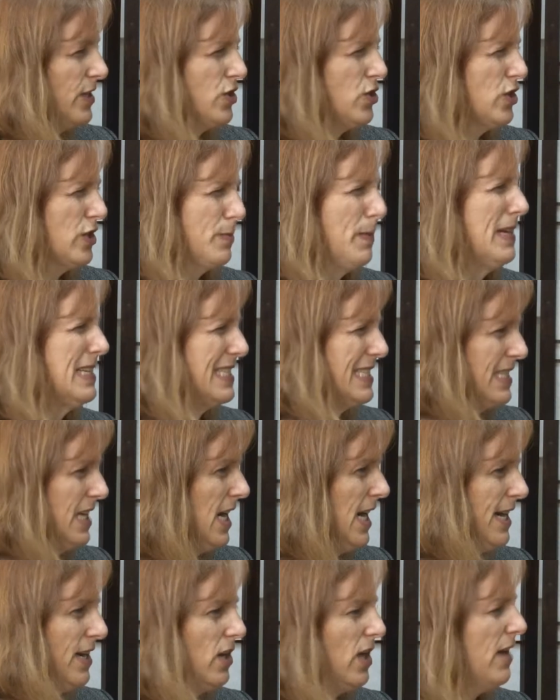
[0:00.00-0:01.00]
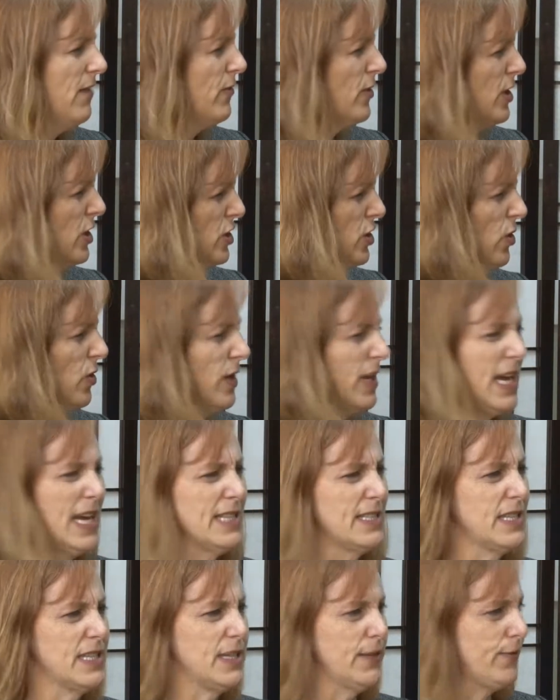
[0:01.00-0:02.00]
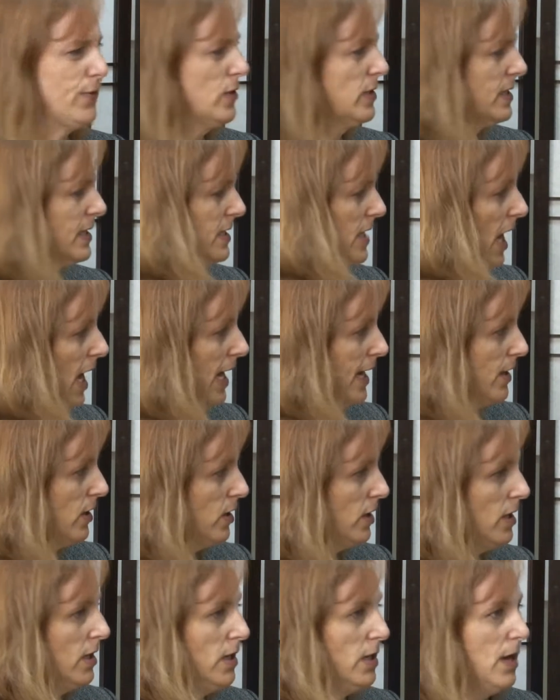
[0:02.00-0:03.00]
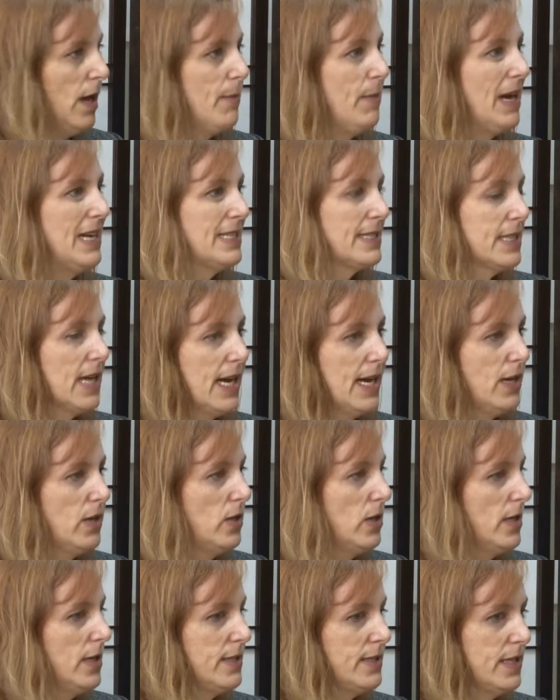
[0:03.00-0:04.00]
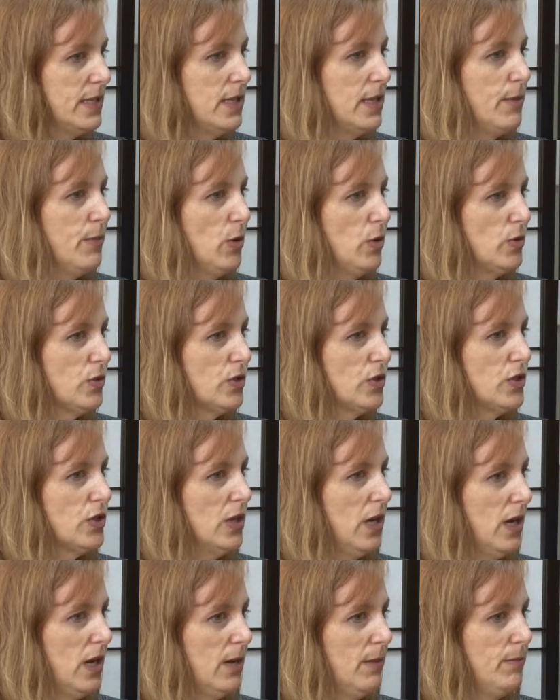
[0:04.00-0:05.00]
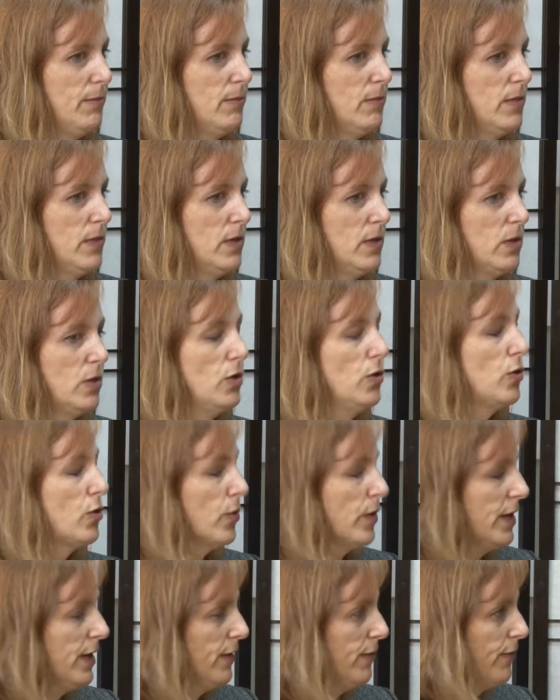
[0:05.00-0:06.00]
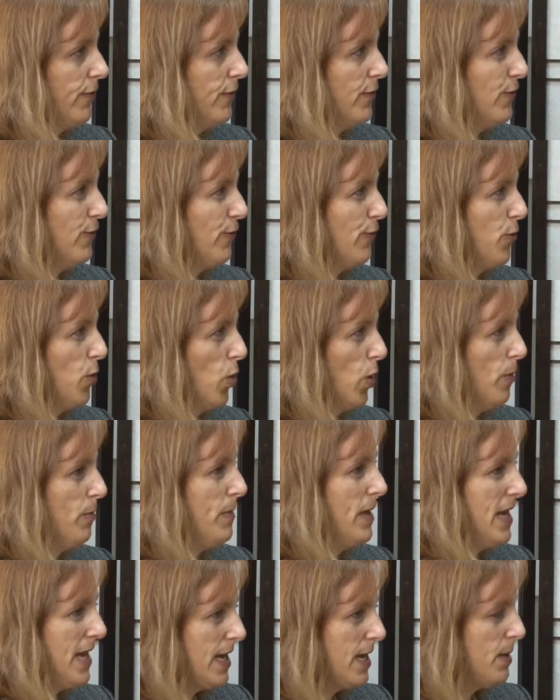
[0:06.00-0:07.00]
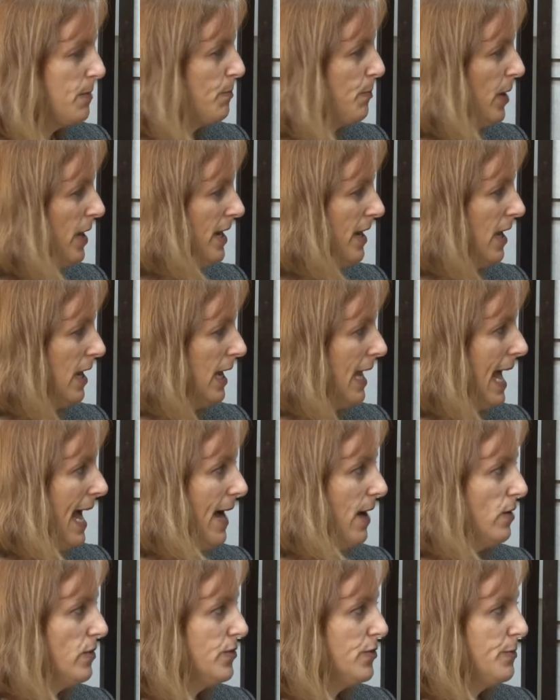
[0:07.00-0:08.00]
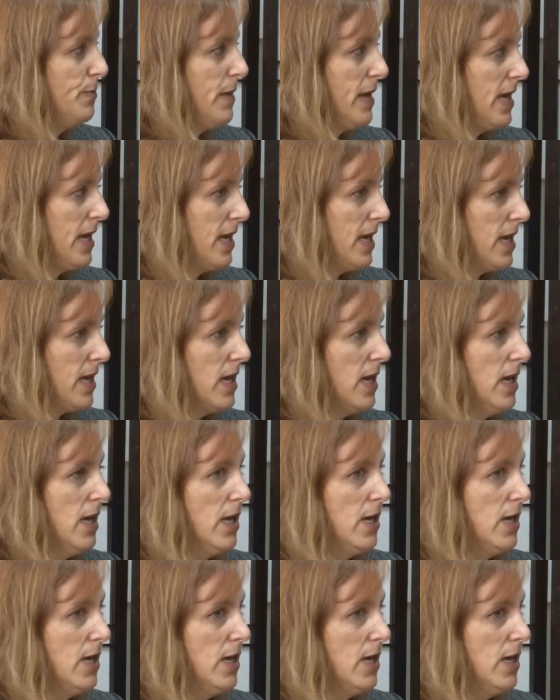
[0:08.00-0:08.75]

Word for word: It's just my style. Every mm-hmm. attorney mm -hmm. has a different style. My style isn't the most um, lucrative for me, but allows me